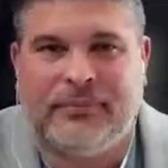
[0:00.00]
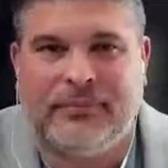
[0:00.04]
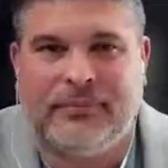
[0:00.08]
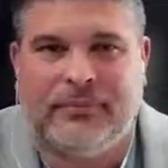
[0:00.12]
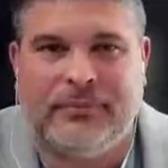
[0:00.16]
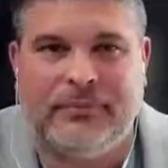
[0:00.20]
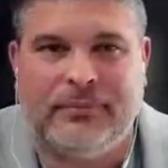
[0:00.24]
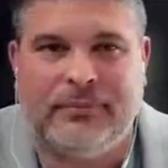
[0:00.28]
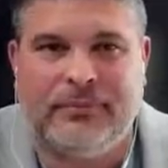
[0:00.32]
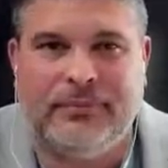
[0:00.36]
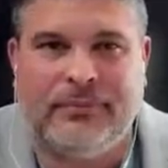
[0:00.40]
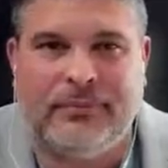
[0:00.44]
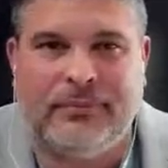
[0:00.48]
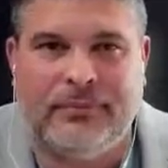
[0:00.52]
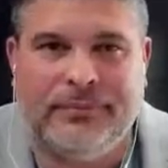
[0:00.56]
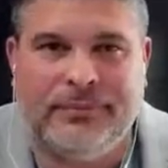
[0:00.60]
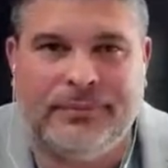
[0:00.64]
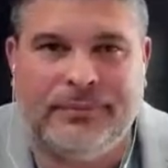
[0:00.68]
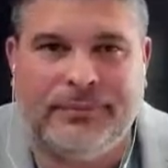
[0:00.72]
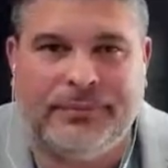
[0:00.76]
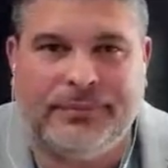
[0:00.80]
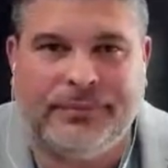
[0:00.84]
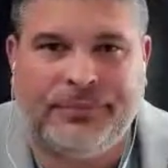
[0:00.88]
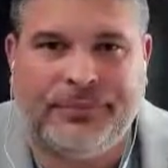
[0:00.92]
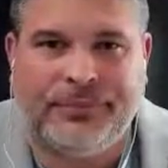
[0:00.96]

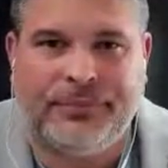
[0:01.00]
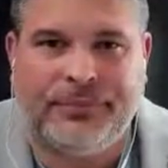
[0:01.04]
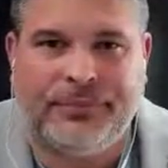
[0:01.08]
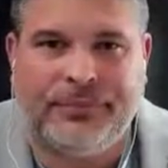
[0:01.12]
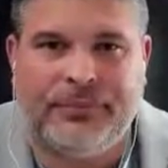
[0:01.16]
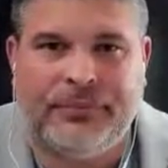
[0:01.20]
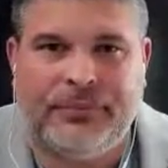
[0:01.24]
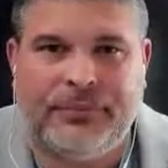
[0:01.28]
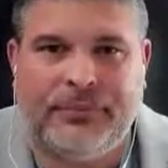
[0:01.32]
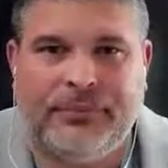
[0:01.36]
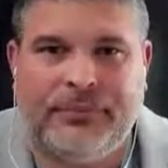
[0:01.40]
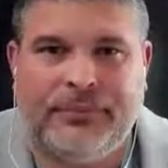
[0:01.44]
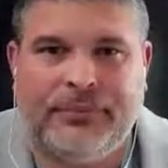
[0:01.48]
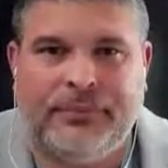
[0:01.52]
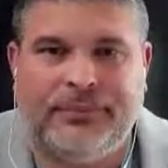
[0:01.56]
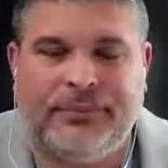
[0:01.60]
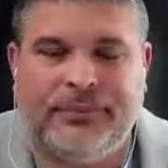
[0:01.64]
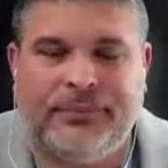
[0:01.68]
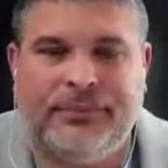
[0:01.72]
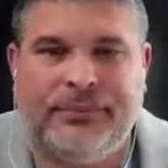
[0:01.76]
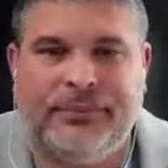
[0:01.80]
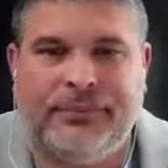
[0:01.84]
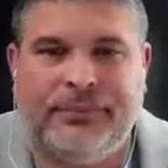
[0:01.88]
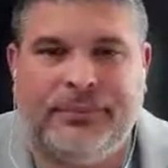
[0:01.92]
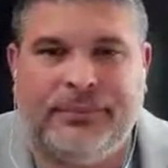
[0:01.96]

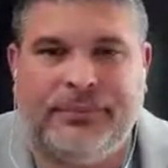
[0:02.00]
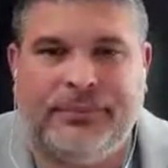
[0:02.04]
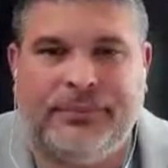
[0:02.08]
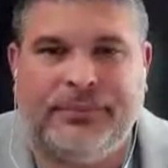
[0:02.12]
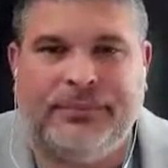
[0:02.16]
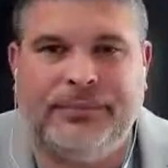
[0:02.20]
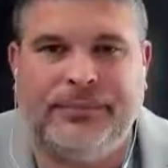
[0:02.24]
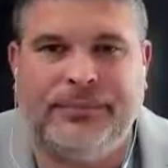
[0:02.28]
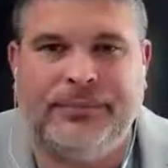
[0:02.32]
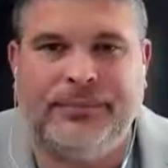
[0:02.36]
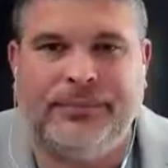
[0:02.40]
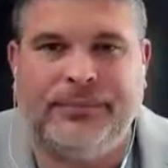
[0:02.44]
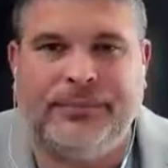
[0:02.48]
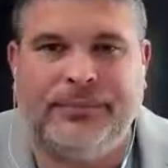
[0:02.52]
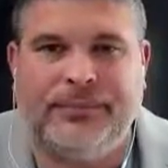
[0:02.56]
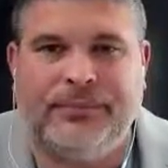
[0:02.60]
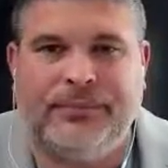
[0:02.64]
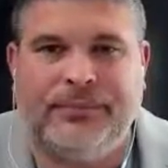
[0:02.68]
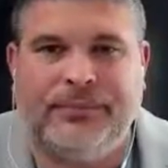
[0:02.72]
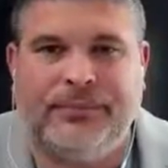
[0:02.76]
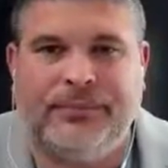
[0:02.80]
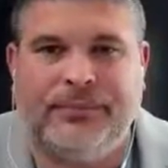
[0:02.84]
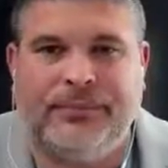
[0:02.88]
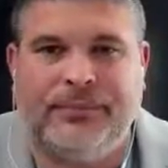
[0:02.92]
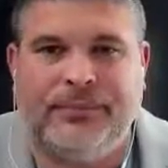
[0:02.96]

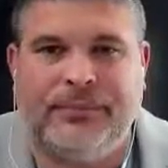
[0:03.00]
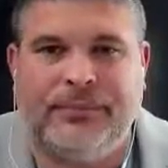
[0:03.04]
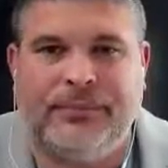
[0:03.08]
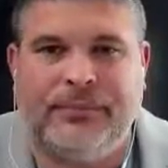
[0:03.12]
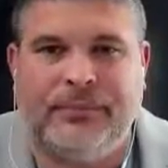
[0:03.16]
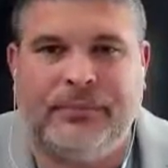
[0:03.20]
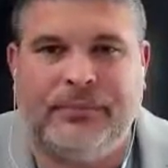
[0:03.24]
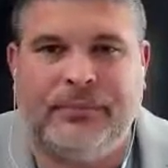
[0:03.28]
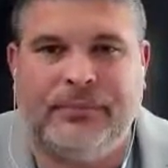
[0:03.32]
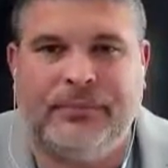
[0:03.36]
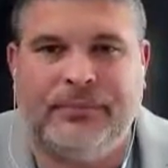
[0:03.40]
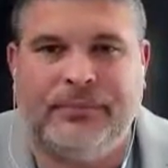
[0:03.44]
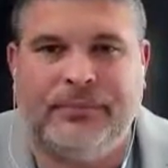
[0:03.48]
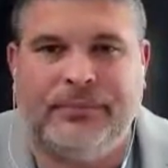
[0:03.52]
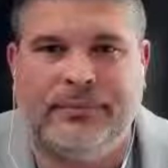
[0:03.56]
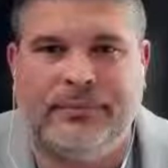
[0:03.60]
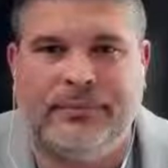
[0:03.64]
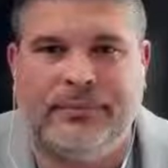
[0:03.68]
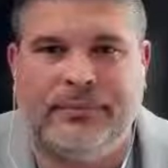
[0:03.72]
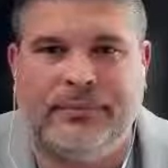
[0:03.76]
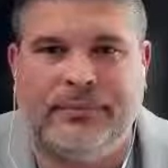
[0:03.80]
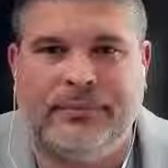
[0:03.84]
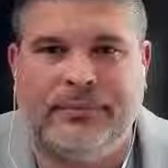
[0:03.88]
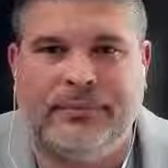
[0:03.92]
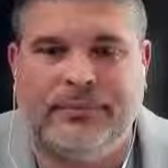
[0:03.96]

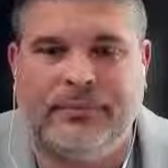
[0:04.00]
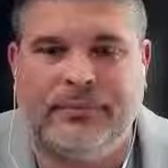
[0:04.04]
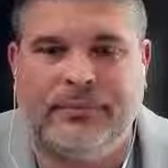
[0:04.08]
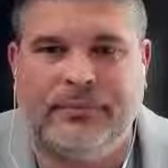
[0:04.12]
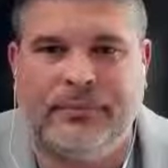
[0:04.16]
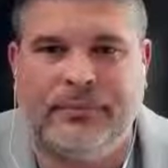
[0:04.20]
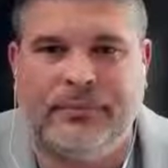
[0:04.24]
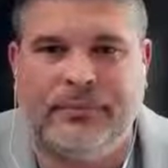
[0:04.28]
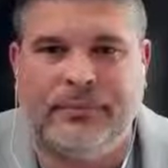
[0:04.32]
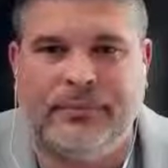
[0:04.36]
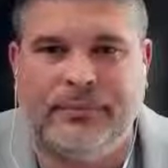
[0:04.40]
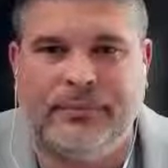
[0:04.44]
The person shown says nothing.